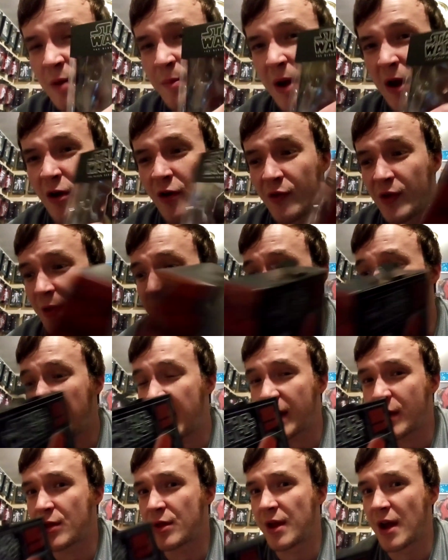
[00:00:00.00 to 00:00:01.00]
Apparently the
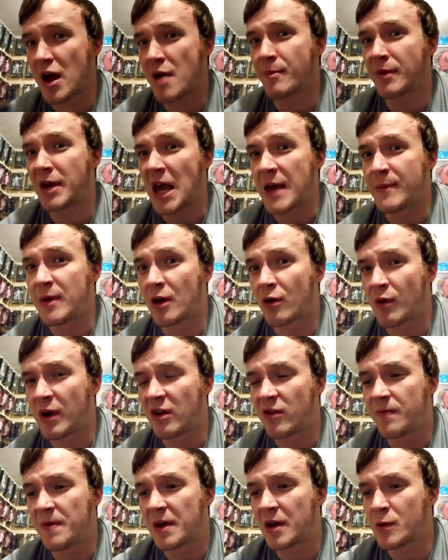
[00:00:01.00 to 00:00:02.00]
next gaming
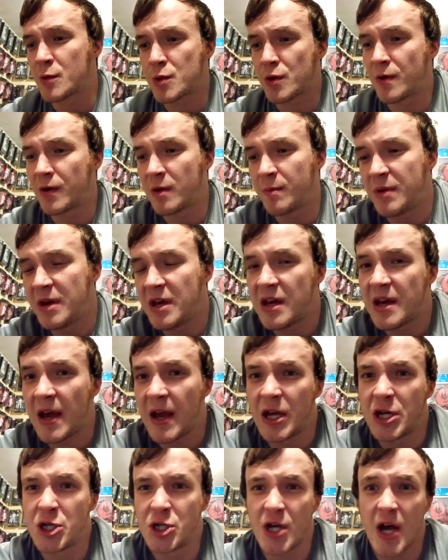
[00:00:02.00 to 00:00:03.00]
greats figure is going to be
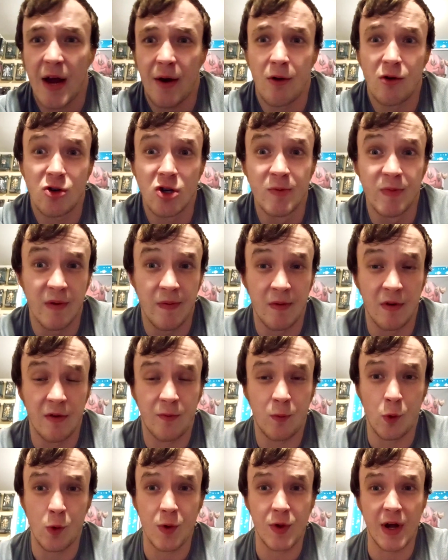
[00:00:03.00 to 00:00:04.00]
a Shadow Trooper from the
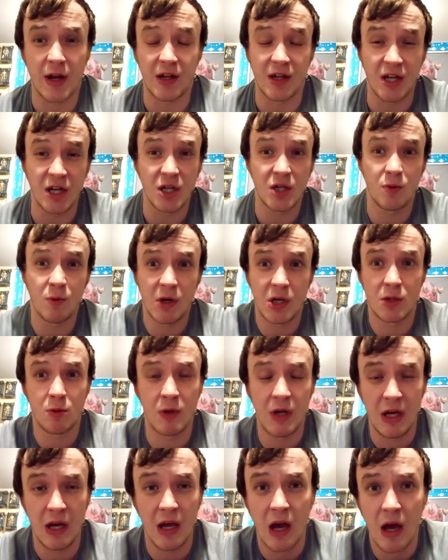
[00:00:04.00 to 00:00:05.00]
Force Unleashed, which
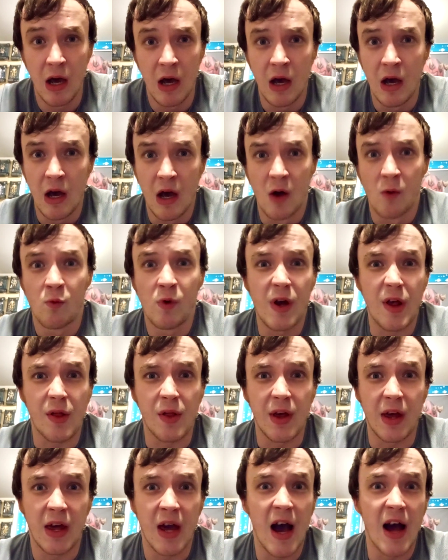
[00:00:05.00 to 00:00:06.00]
we
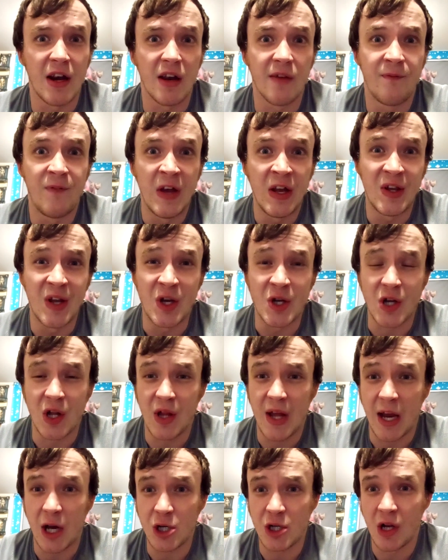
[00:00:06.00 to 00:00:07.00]
recently got in the vintage
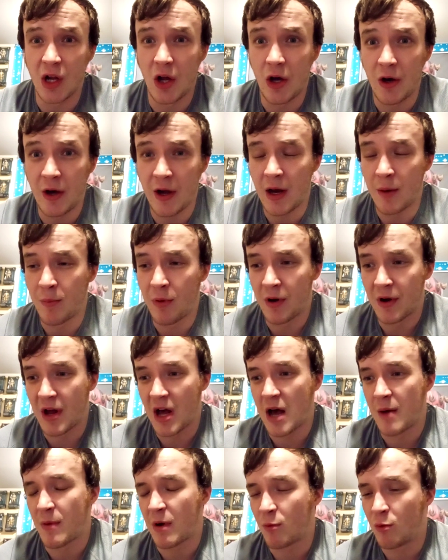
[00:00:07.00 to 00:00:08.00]
collection line. But
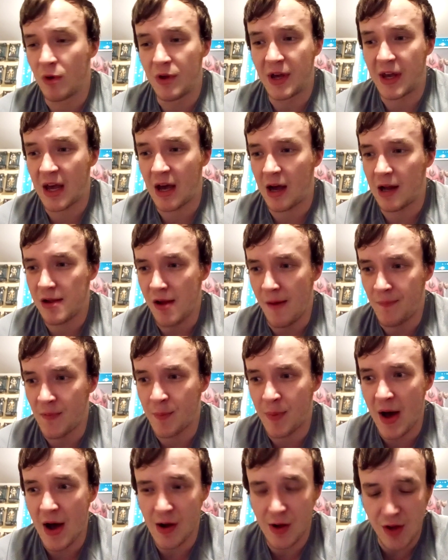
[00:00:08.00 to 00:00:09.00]
I love the
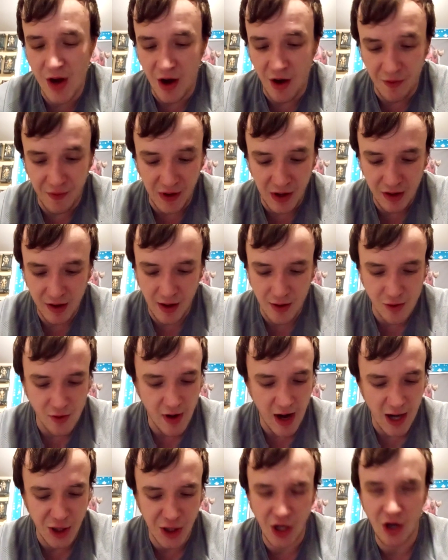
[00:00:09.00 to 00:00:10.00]
box art on these because
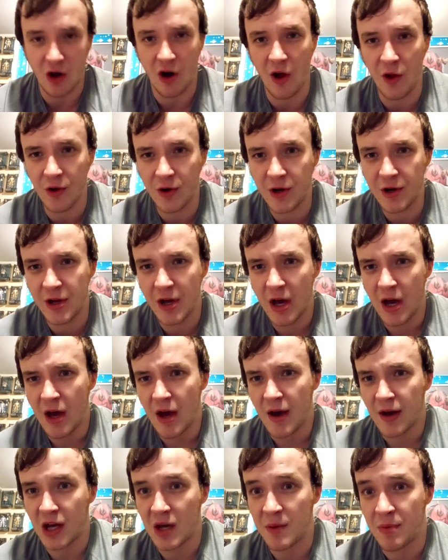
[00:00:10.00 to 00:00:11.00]
they're actually colored
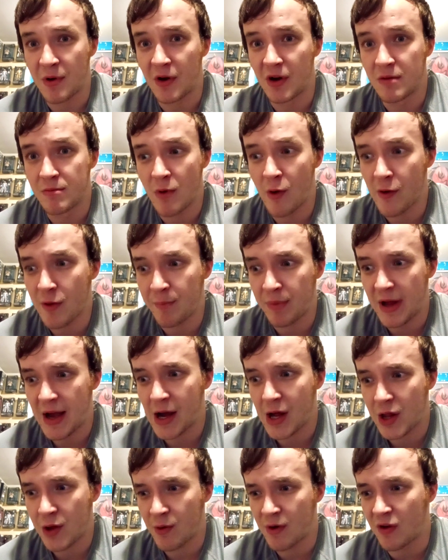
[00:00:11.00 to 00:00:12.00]
compared to most
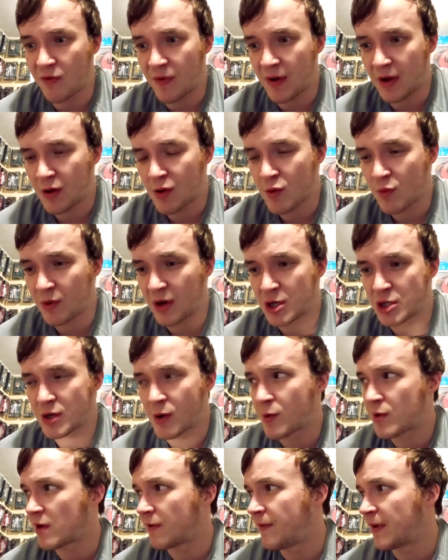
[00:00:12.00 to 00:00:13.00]
Black Series figures when it
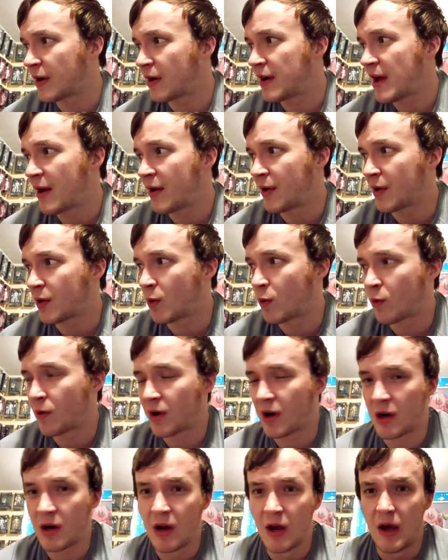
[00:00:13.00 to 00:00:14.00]
shows the figure down in the
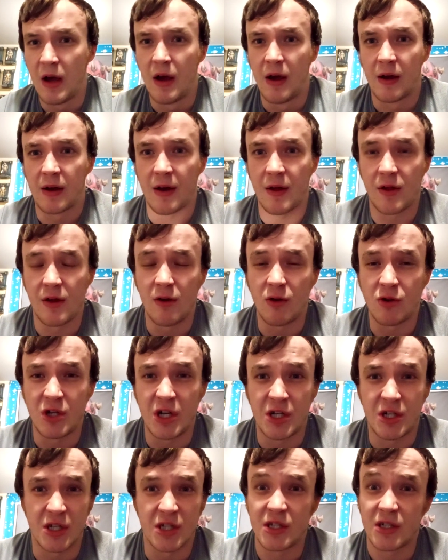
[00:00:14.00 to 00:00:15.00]
corner, because usually
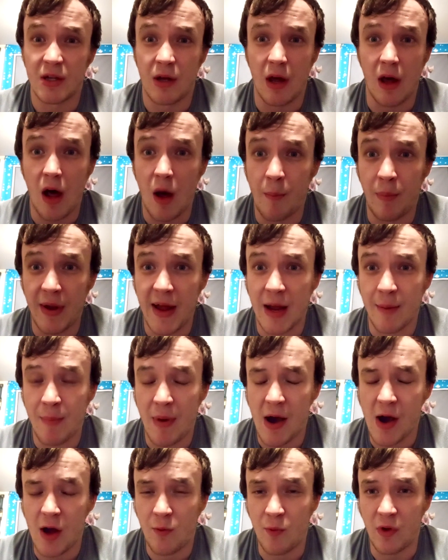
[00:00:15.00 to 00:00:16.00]
it's just a black
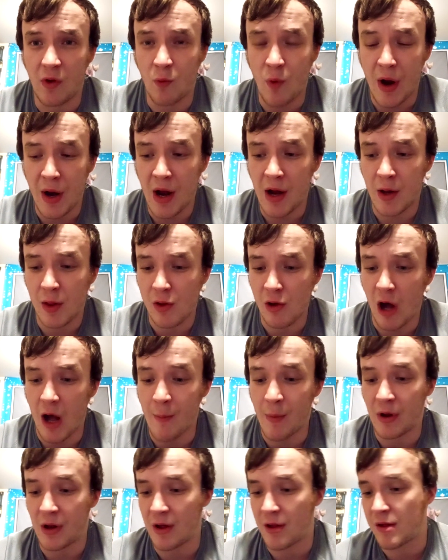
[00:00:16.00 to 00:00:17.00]
box with the red on the
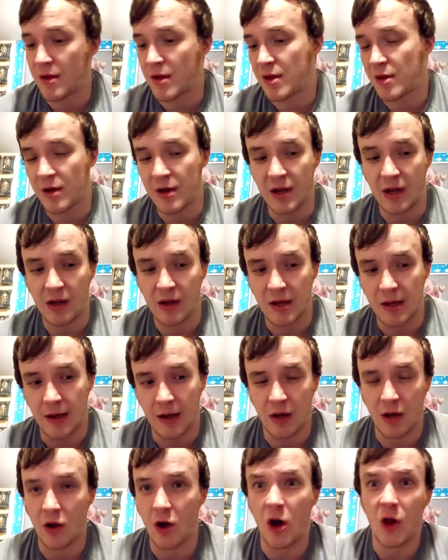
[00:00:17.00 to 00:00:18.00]
side. But this is like the
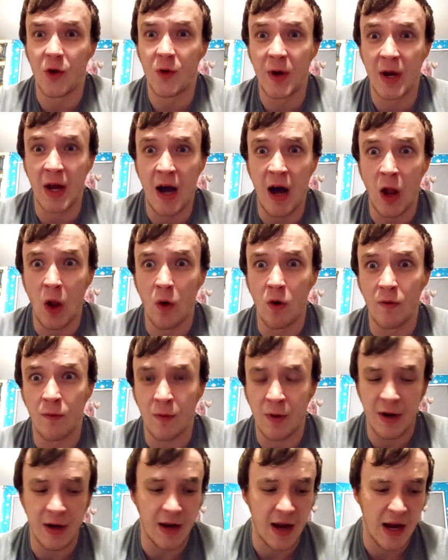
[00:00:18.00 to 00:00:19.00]
coloring all
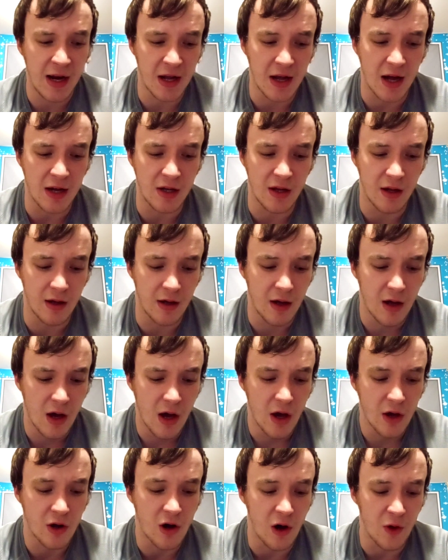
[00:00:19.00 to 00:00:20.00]
over it and got the
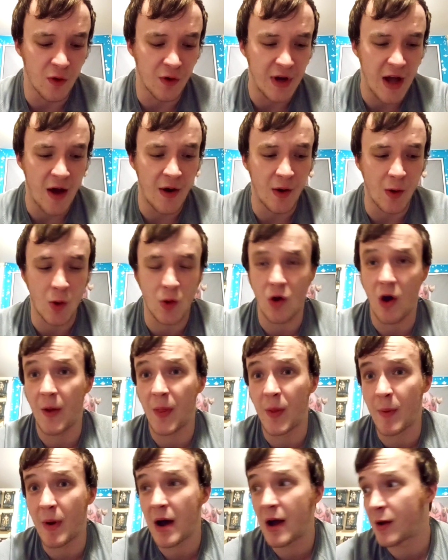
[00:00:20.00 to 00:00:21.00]
color down on the side
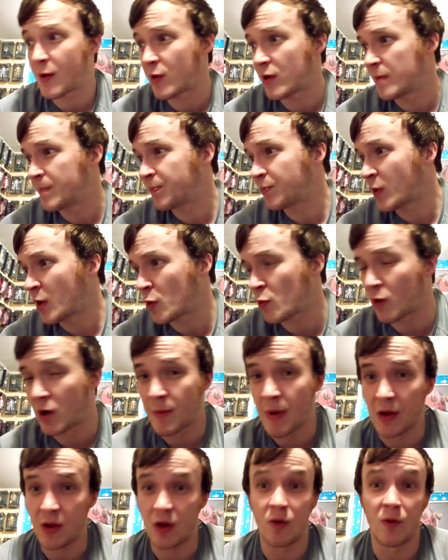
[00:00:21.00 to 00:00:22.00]
of the box. Sorry
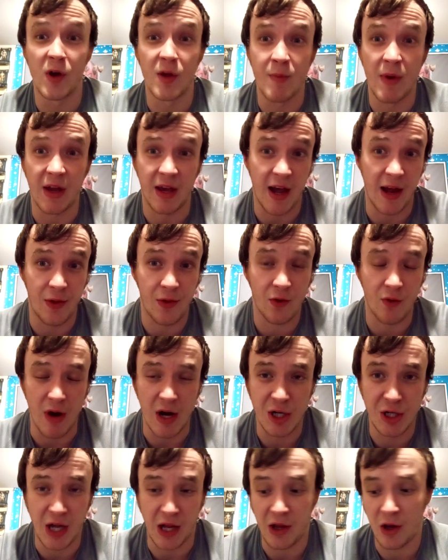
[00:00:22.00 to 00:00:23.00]
about the noise, my cat's
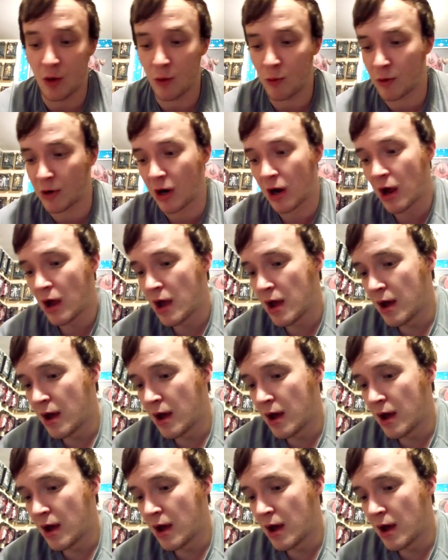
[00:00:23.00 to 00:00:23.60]
scratching at the door.